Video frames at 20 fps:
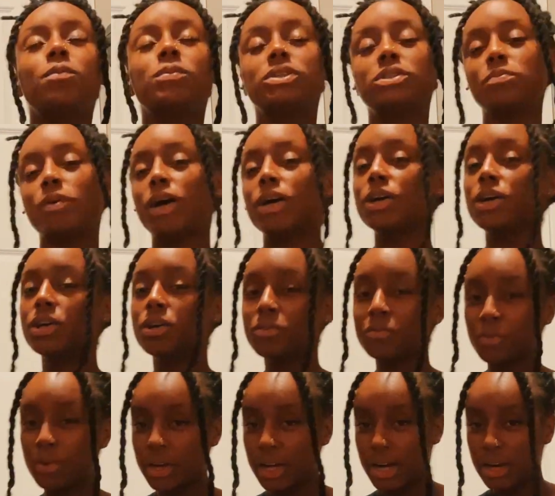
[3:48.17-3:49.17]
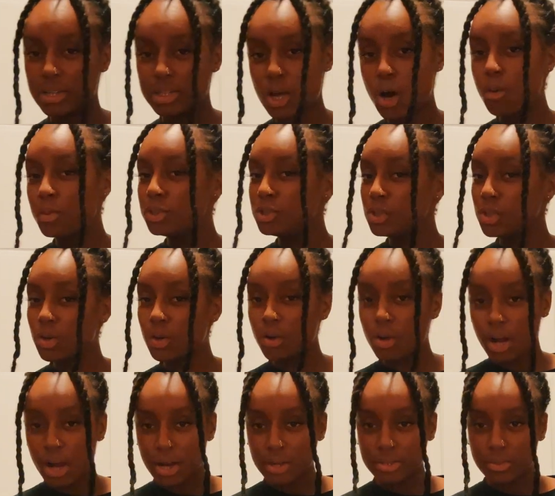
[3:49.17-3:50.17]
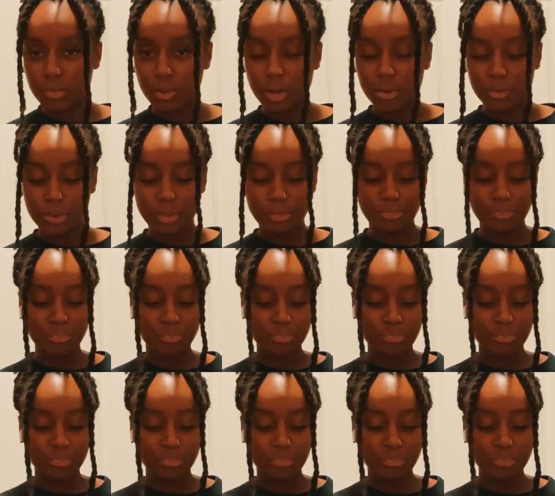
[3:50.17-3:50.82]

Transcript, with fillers: went to my good good friend house. I always just go to her house, whatever.